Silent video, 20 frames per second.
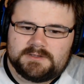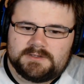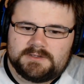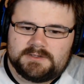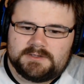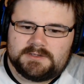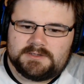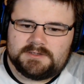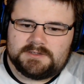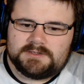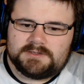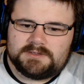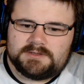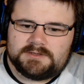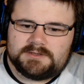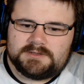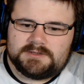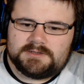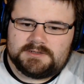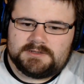Winning
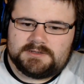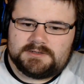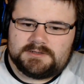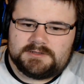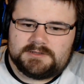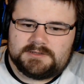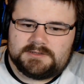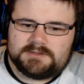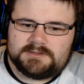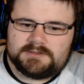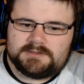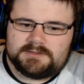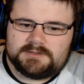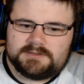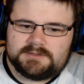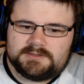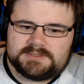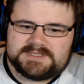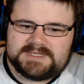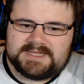doesn't mean
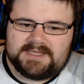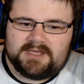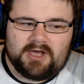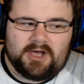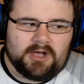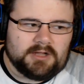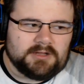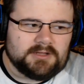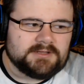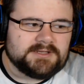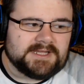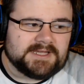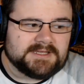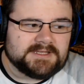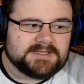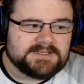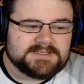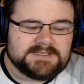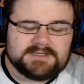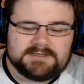anything. It's like a holodeck,
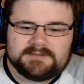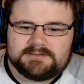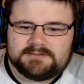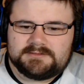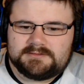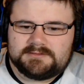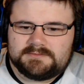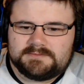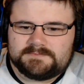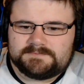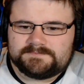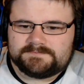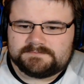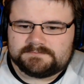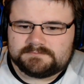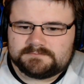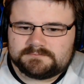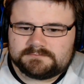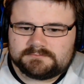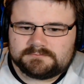isn't it?
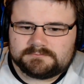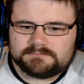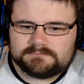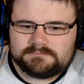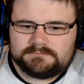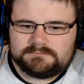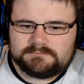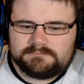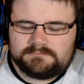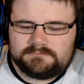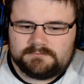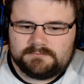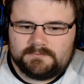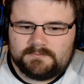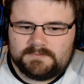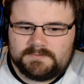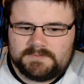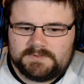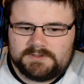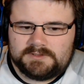Which
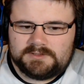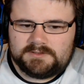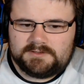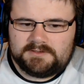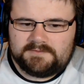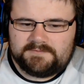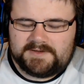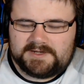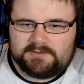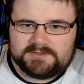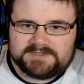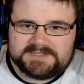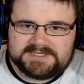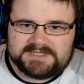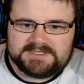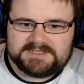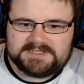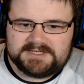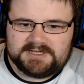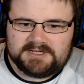means if anyone's
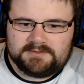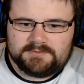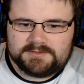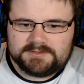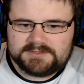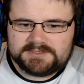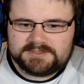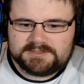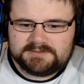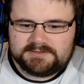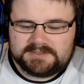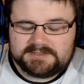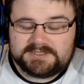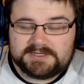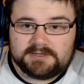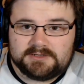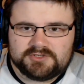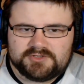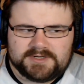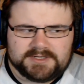seen Star Wars, the
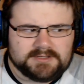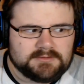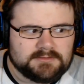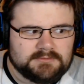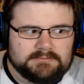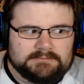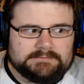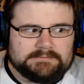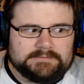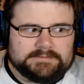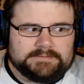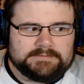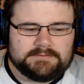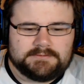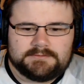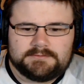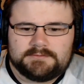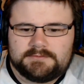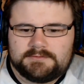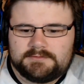Star Trek. Be the loser.
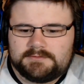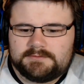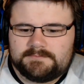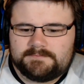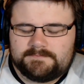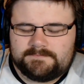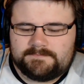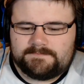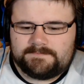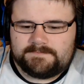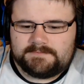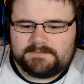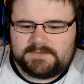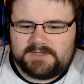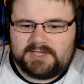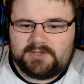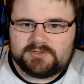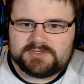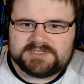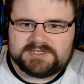
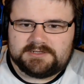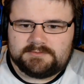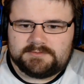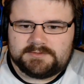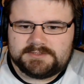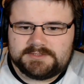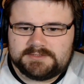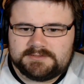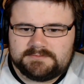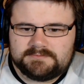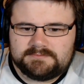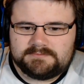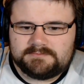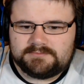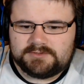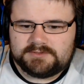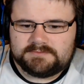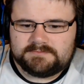I Star Wars, but